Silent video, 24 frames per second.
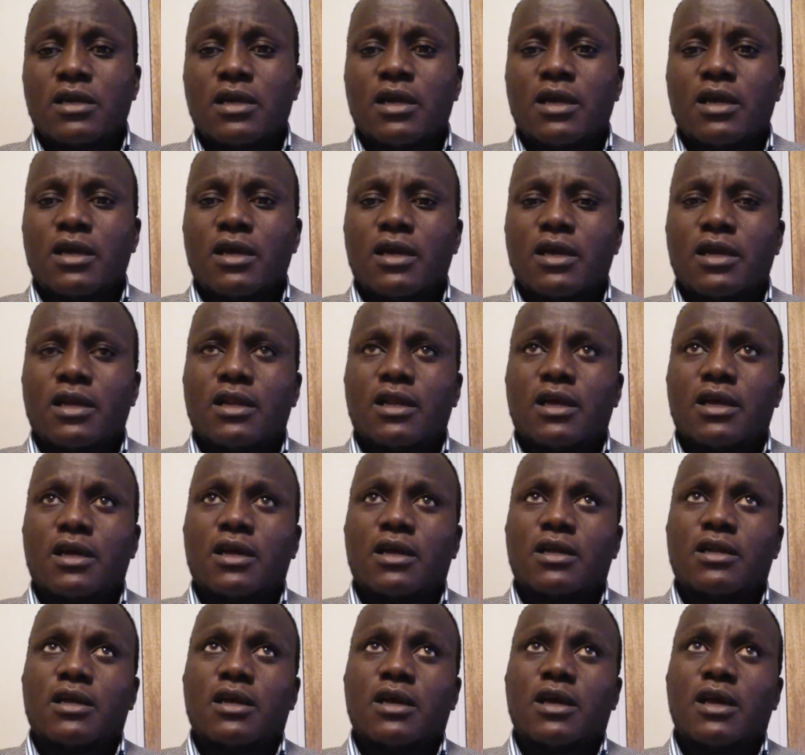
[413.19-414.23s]

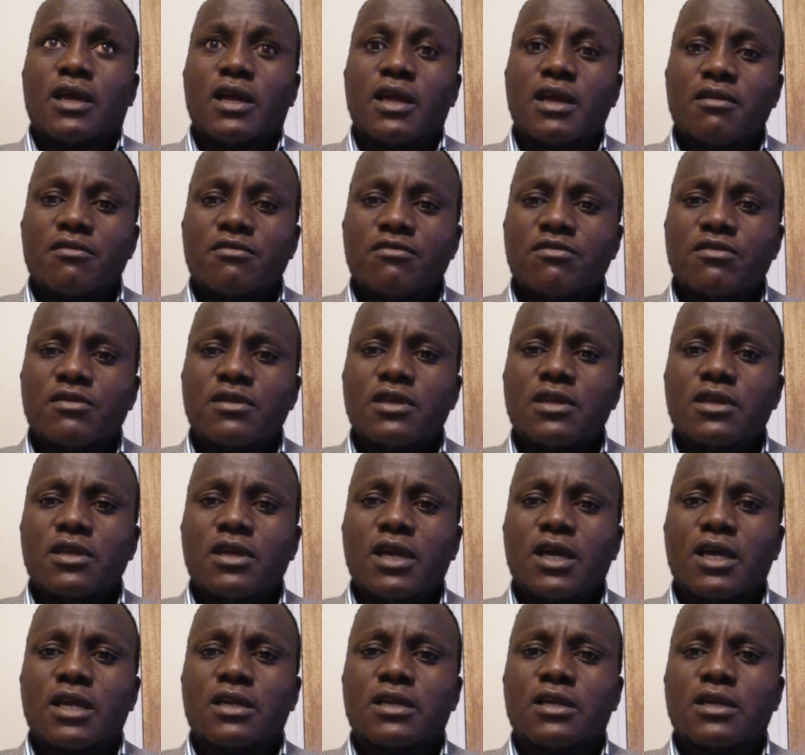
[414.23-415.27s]
a heavy
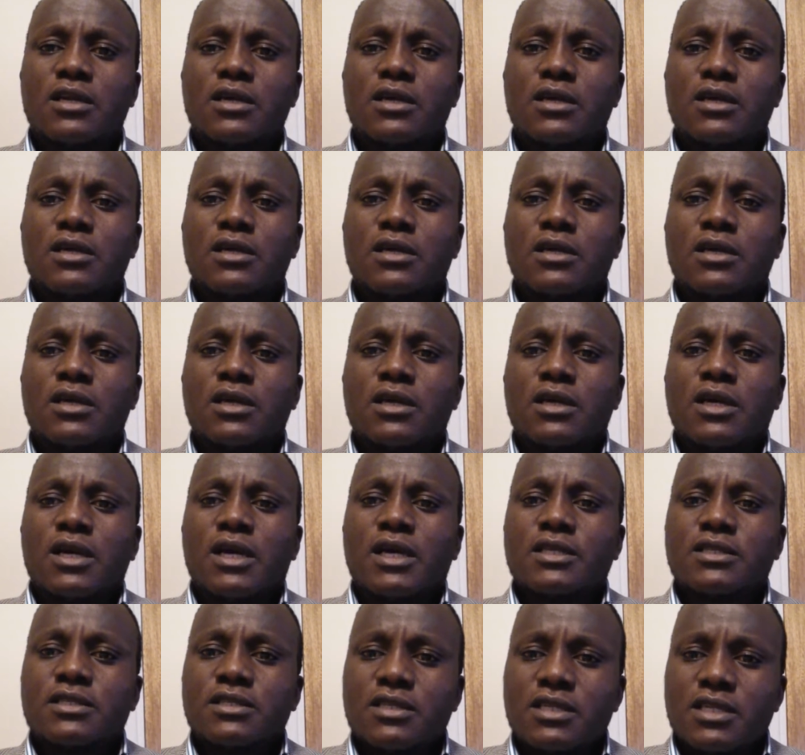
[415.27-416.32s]
and
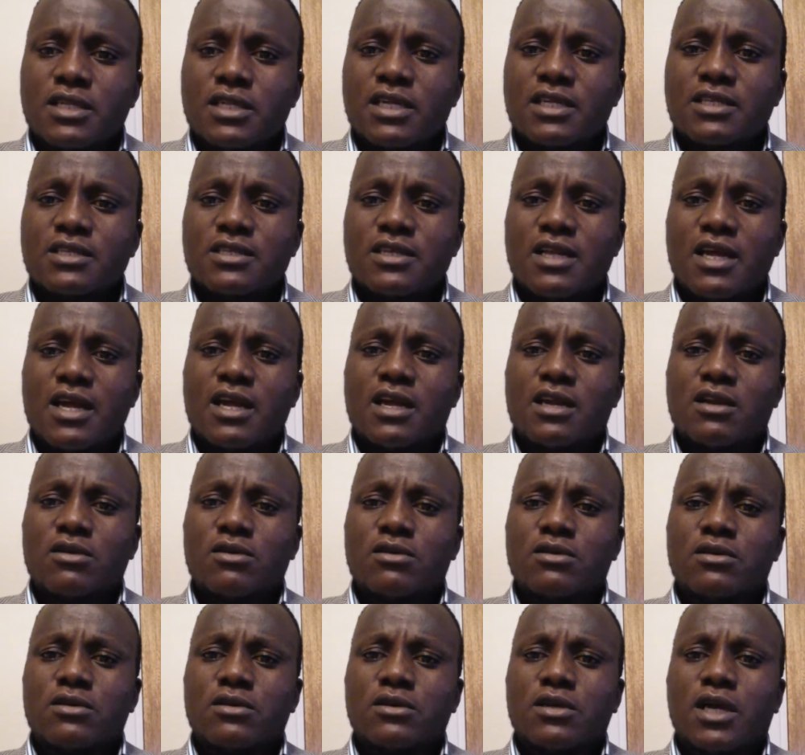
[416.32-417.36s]
a serious
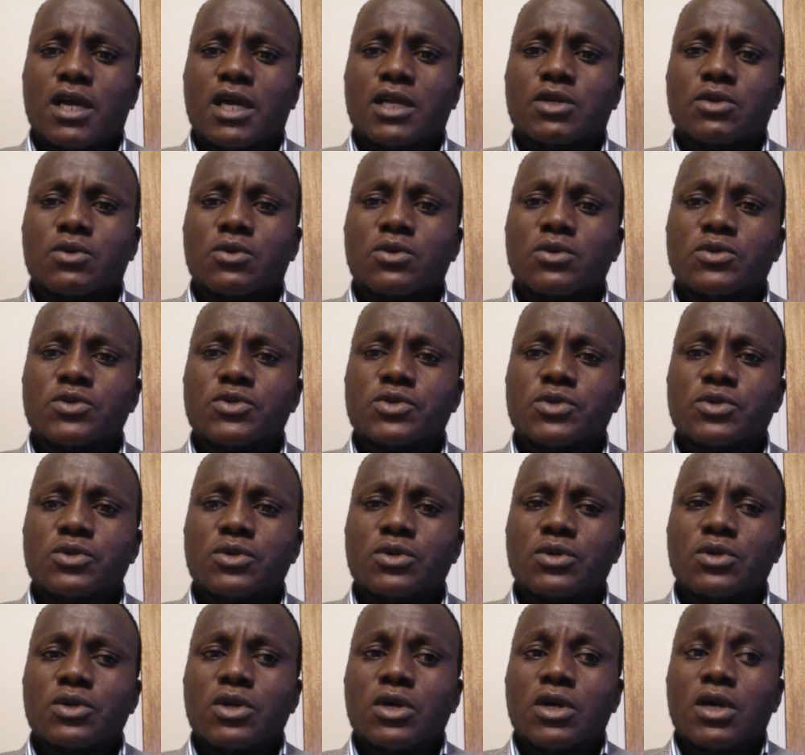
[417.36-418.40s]
dialogue, and
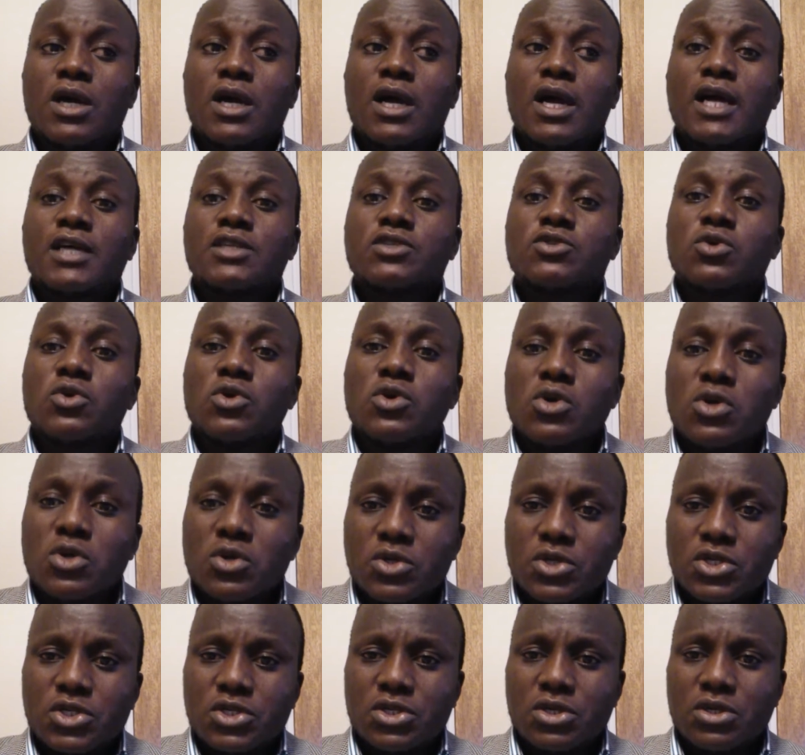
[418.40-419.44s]
also a
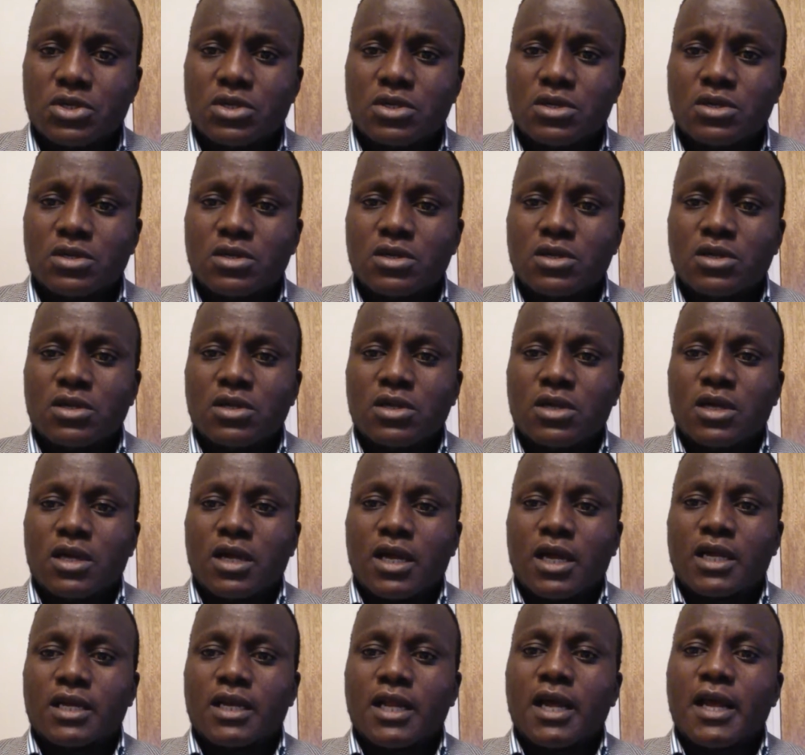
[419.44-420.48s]
solution.
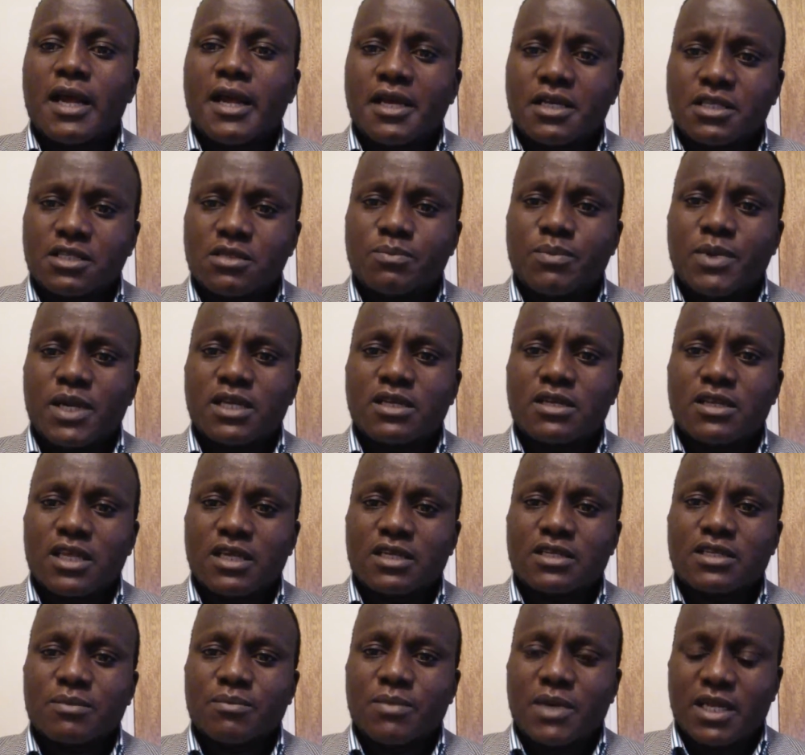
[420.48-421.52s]
And I expect
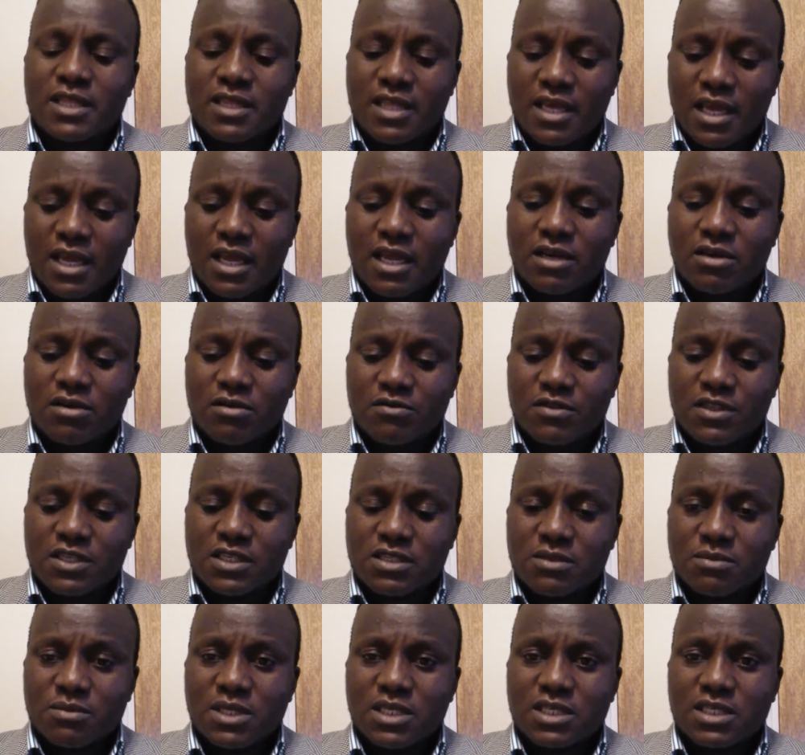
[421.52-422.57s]
that by the end of
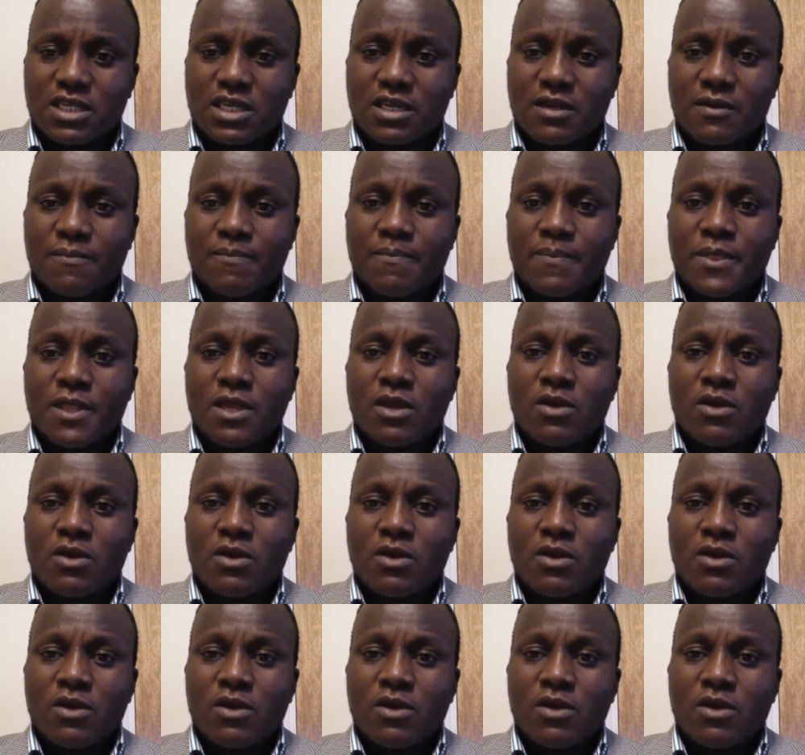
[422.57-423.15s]
this meeting,